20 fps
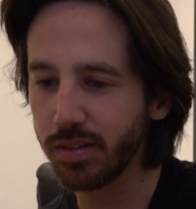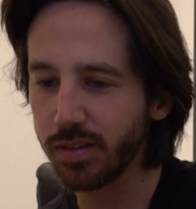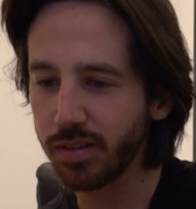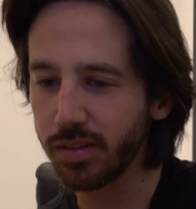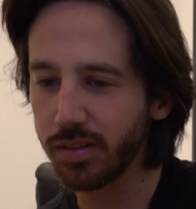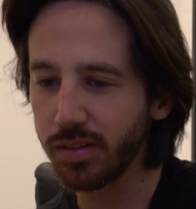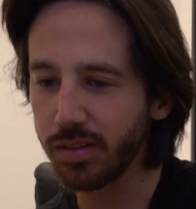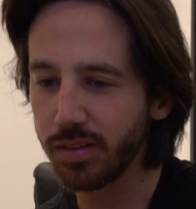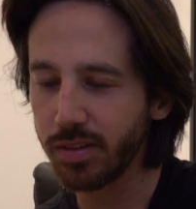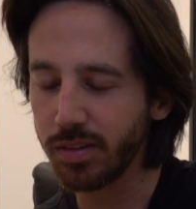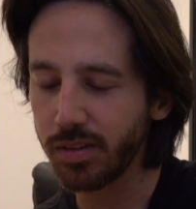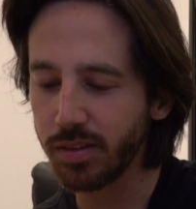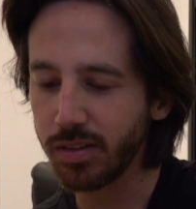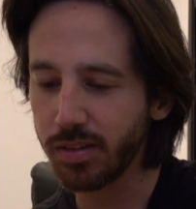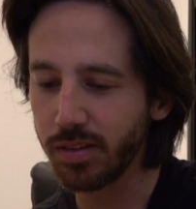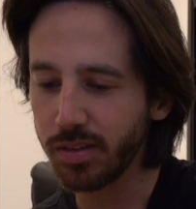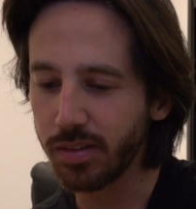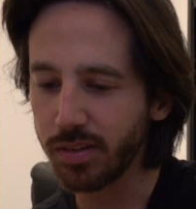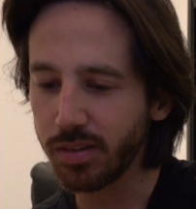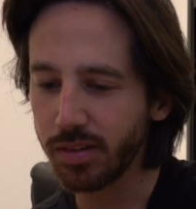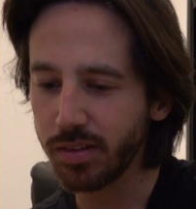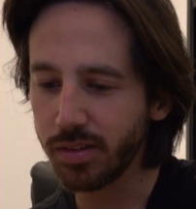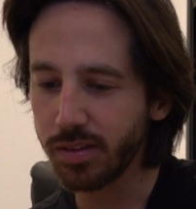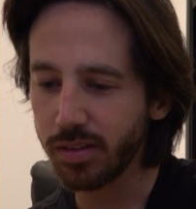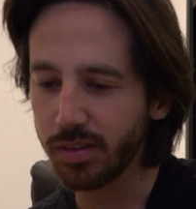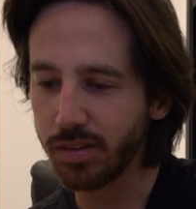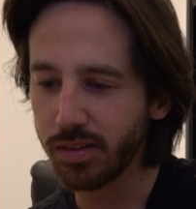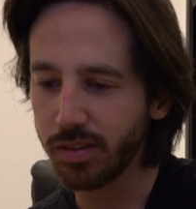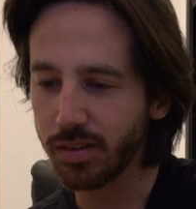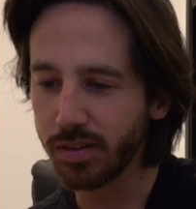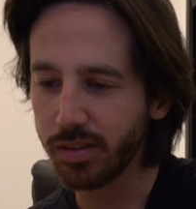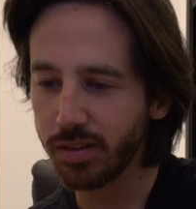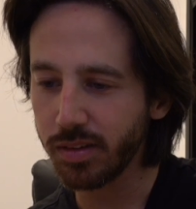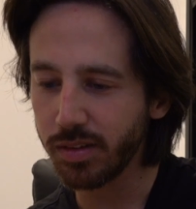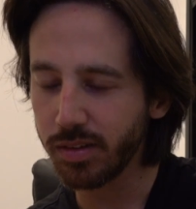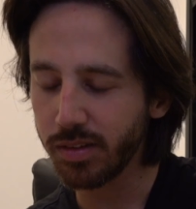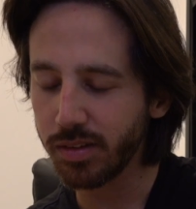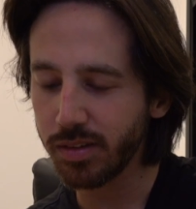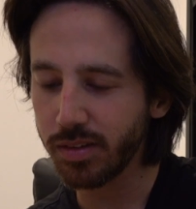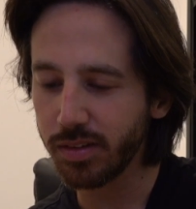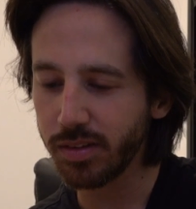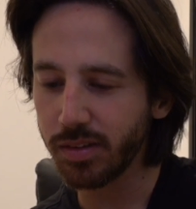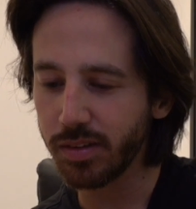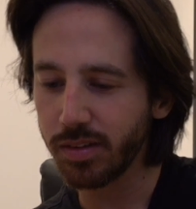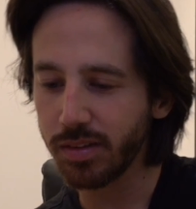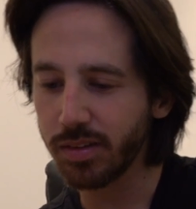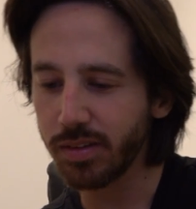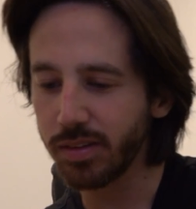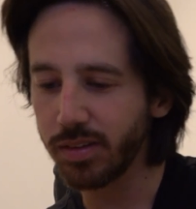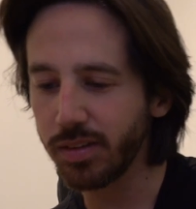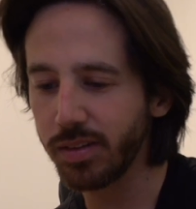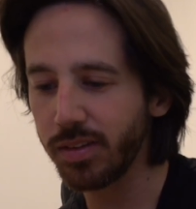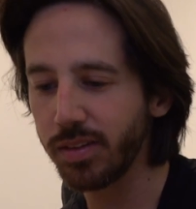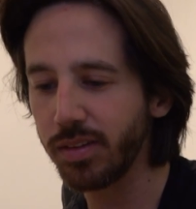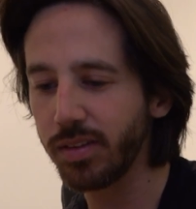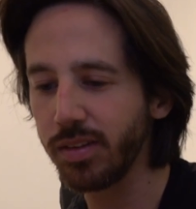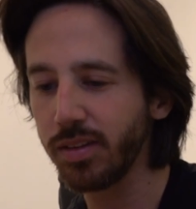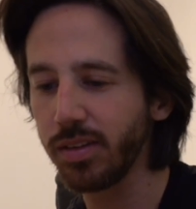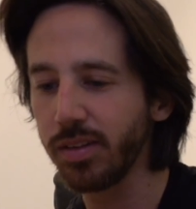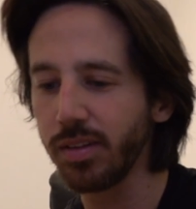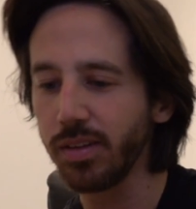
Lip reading: (no one is talking)